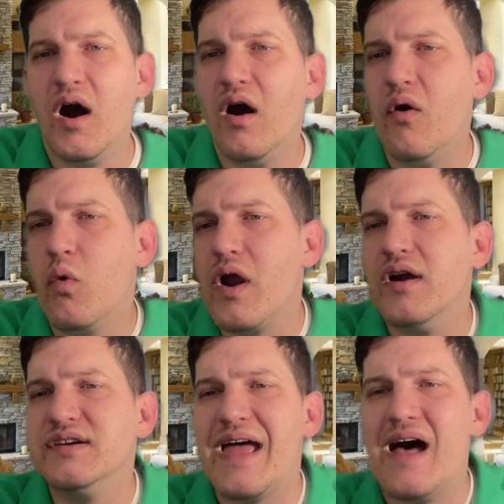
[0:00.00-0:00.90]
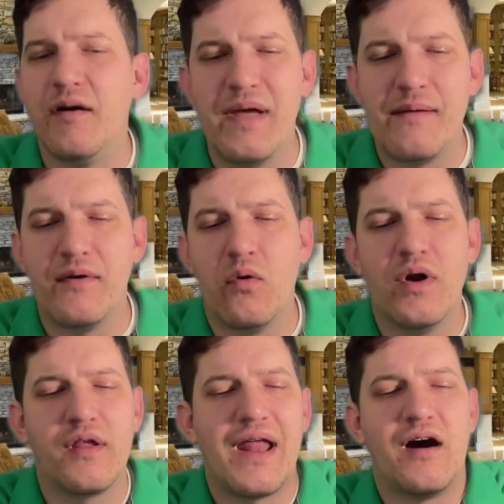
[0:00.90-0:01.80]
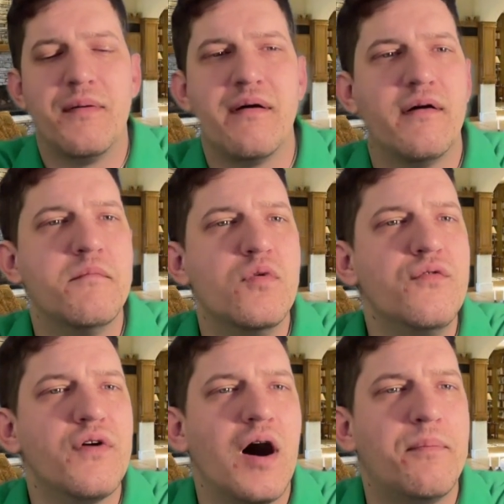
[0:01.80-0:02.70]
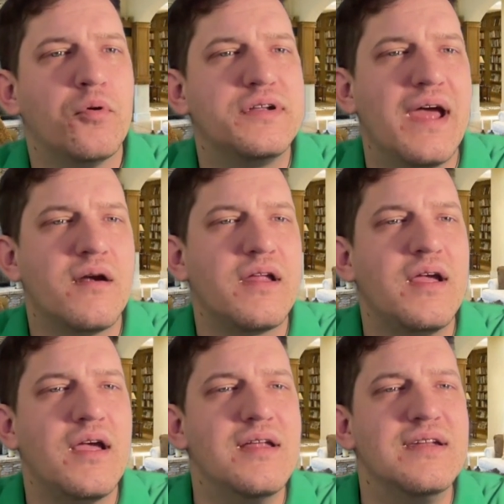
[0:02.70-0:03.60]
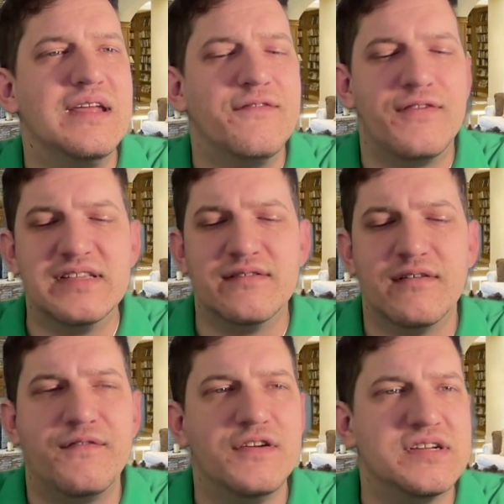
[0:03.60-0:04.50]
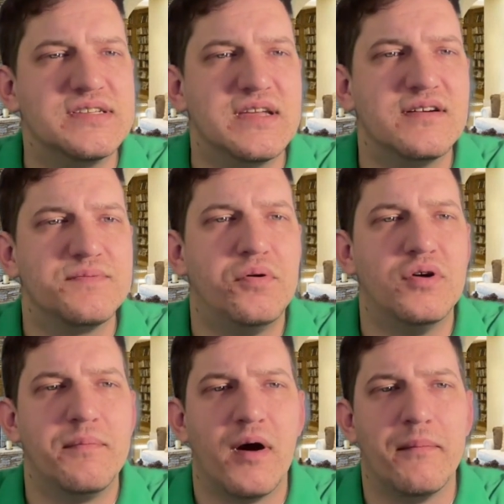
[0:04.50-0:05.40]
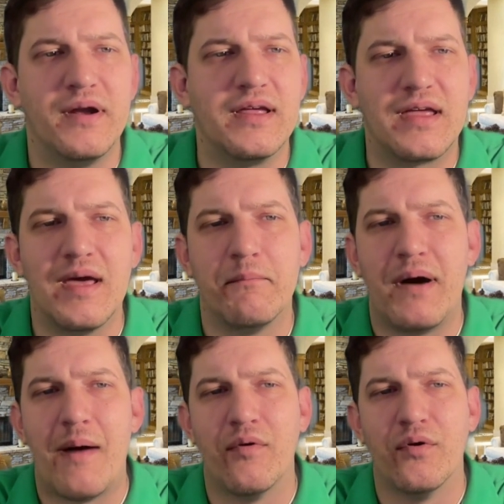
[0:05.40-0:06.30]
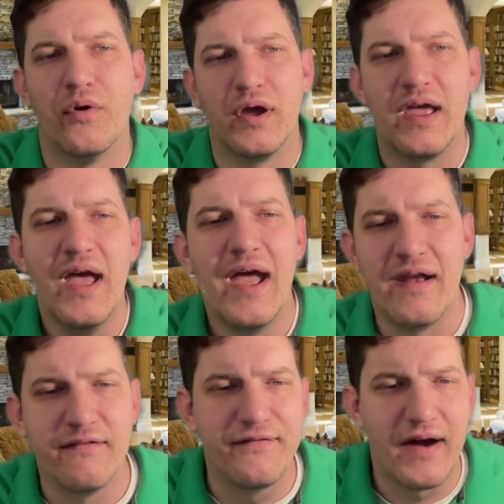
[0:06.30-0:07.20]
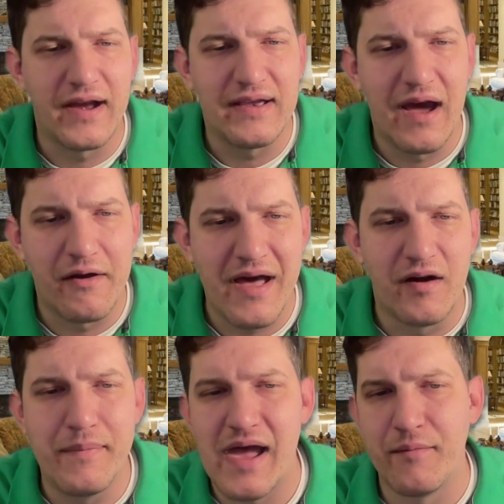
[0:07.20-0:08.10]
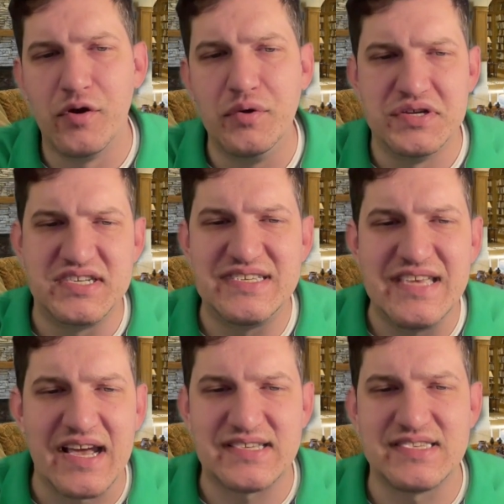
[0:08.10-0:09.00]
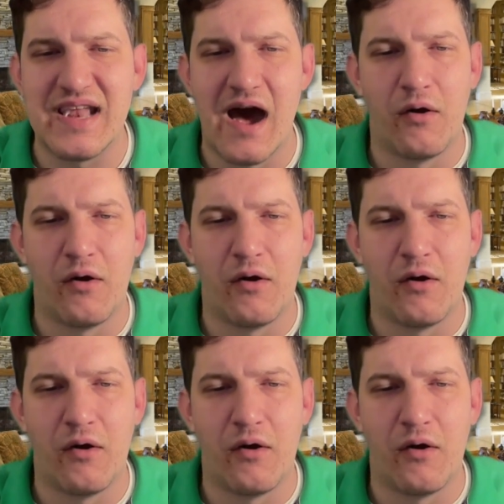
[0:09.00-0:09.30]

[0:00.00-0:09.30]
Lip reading: where is Alabama? Where did Alabama move up or down in defensive efficiency? Let's pull up our buddy Ken Pomeroy and find out. Alabama, who is sixth now